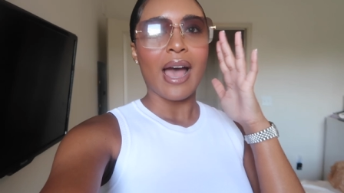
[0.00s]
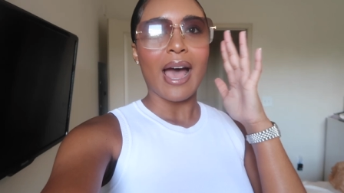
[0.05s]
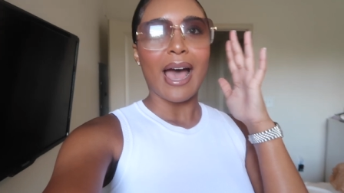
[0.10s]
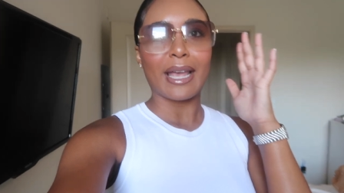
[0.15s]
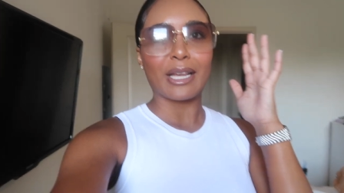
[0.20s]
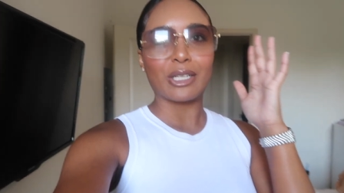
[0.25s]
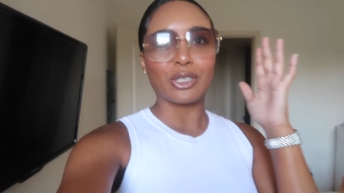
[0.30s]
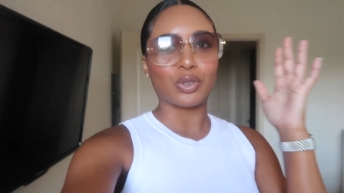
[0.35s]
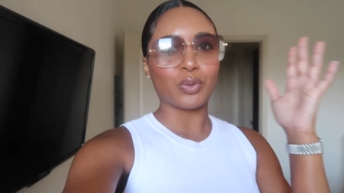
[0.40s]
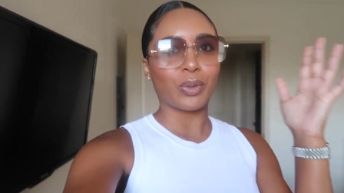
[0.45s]

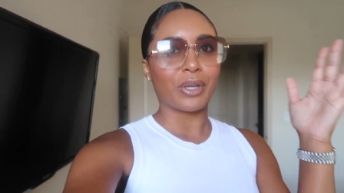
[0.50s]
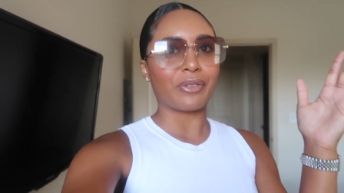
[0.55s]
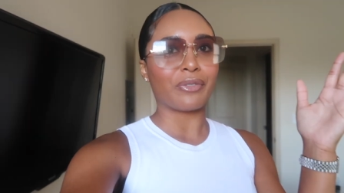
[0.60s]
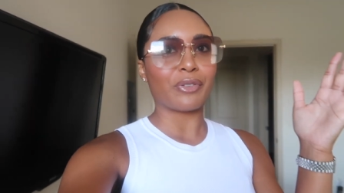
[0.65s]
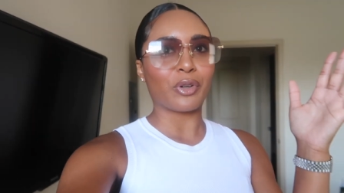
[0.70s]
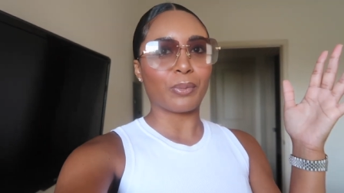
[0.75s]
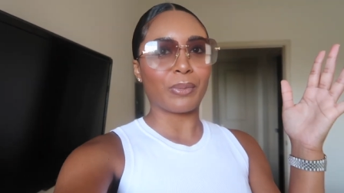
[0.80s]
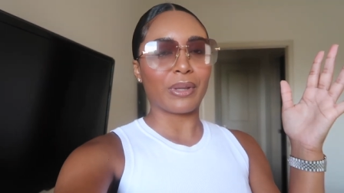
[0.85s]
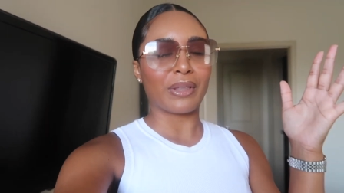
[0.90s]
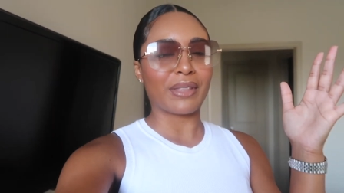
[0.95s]
I enjoyed
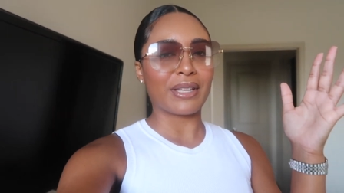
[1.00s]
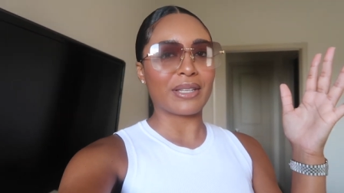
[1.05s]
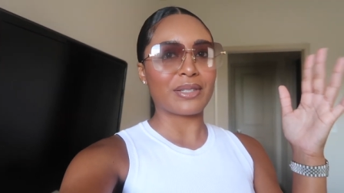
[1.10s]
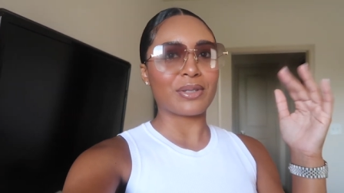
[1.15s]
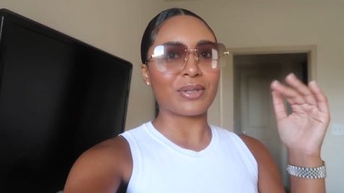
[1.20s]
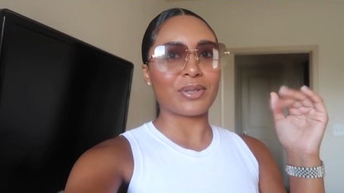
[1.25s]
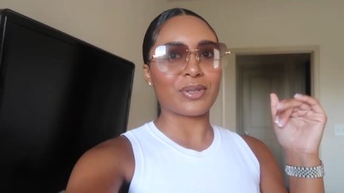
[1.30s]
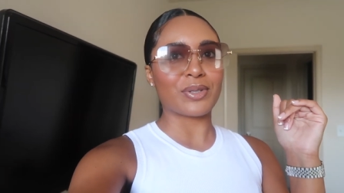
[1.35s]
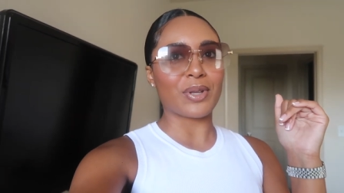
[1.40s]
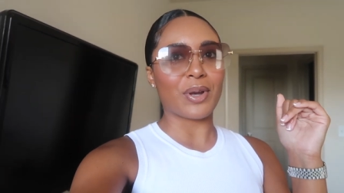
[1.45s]
filming
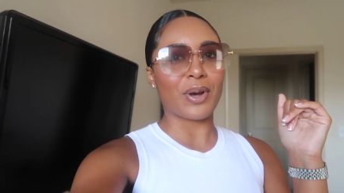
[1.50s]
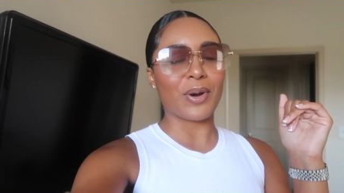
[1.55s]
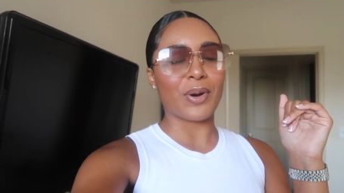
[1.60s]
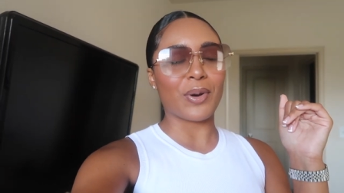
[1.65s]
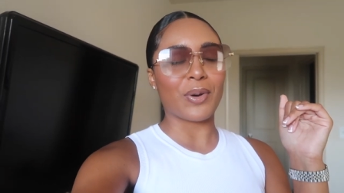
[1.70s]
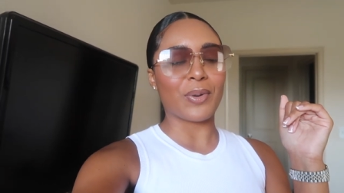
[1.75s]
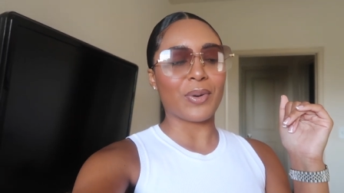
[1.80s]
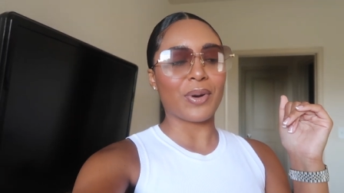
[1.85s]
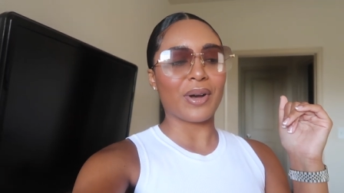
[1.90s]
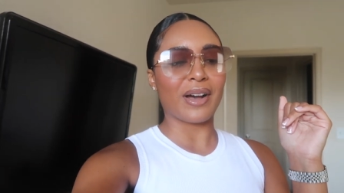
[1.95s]
this,
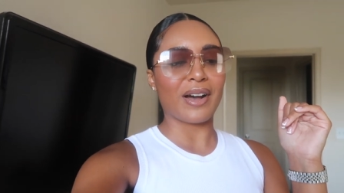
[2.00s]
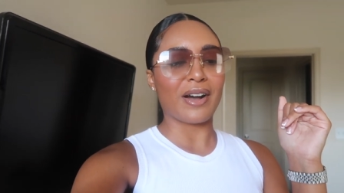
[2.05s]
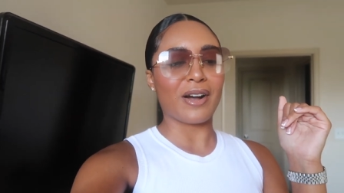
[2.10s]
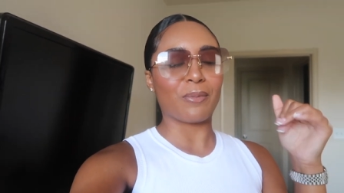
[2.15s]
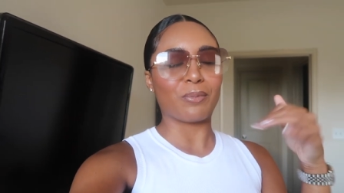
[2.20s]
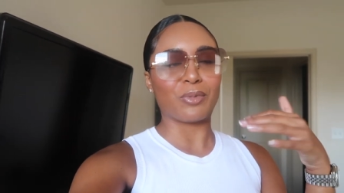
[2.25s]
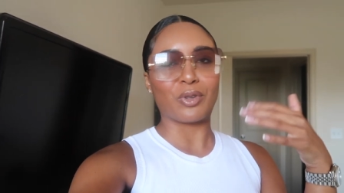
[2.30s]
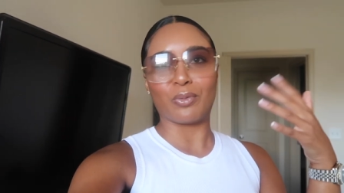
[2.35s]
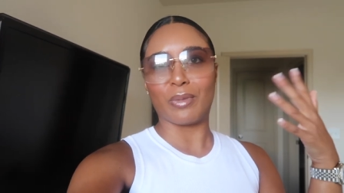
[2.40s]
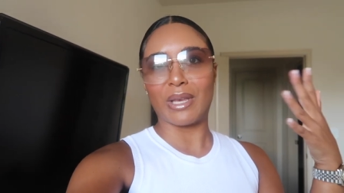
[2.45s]
so
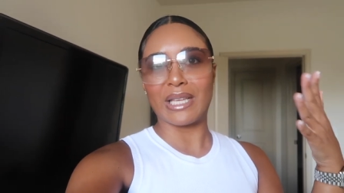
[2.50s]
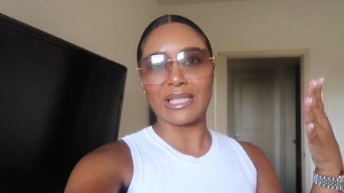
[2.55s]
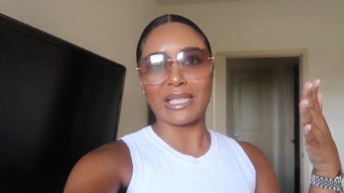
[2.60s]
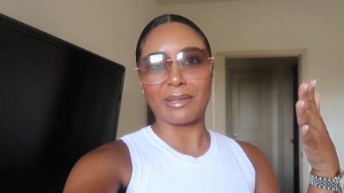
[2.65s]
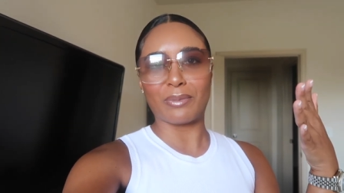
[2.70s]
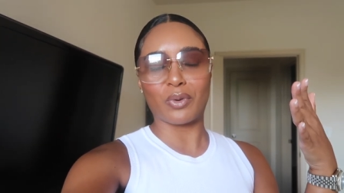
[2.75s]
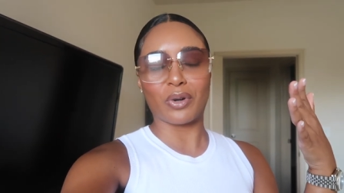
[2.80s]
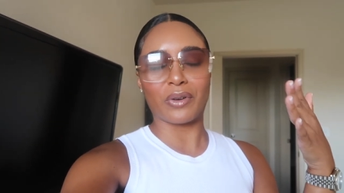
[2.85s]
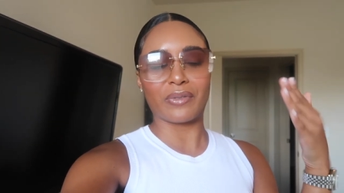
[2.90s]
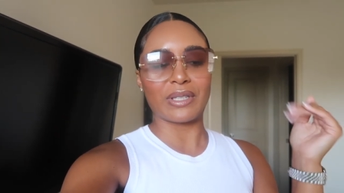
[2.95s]
um, you may
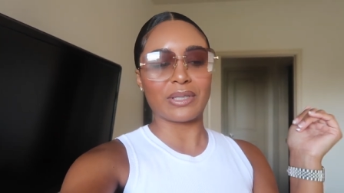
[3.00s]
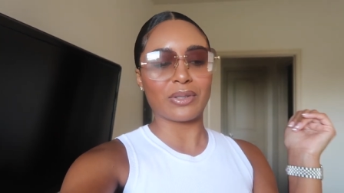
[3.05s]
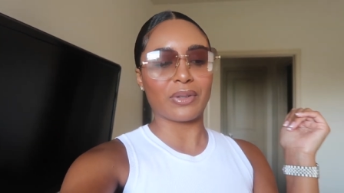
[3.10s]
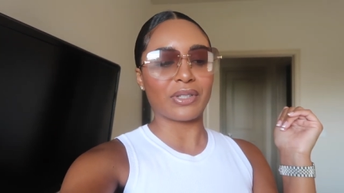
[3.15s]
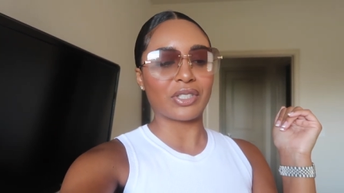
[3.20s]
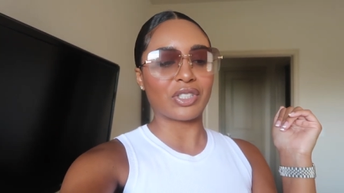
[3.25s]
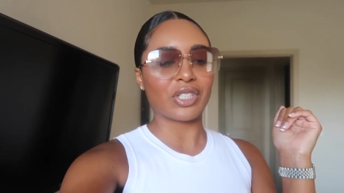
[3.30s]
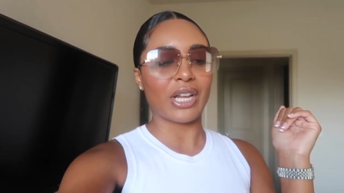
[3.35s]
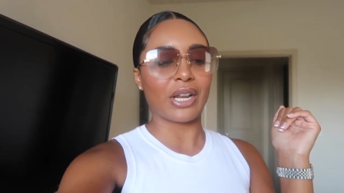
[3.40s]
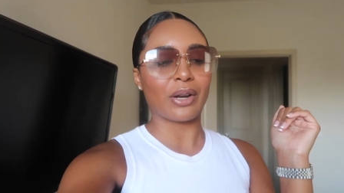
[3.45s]
see more of these
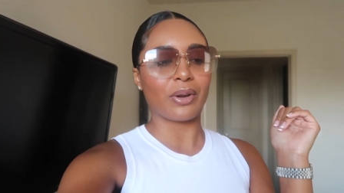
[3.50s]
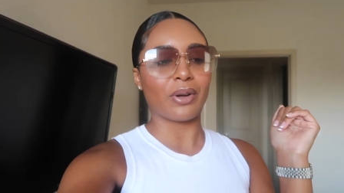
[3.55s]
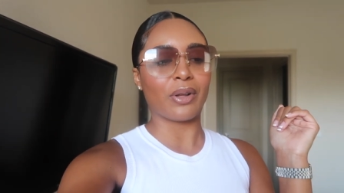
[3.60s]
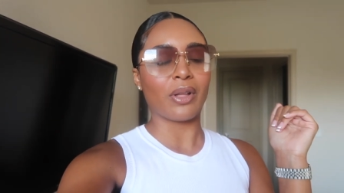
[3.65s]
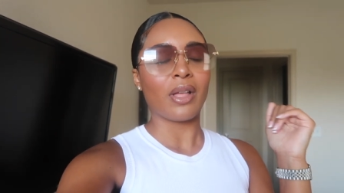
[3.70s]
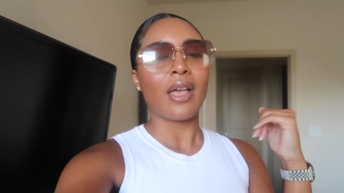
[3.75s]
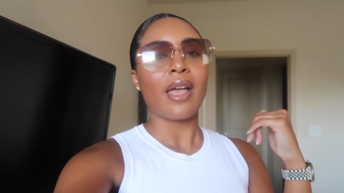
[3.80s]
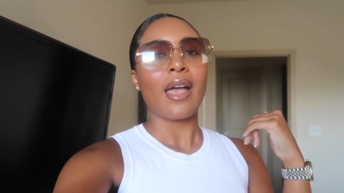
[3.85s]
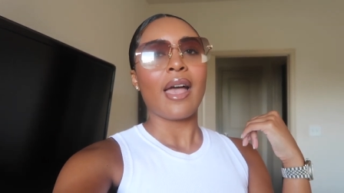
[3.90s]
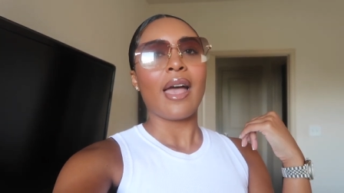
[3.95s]
on the channel.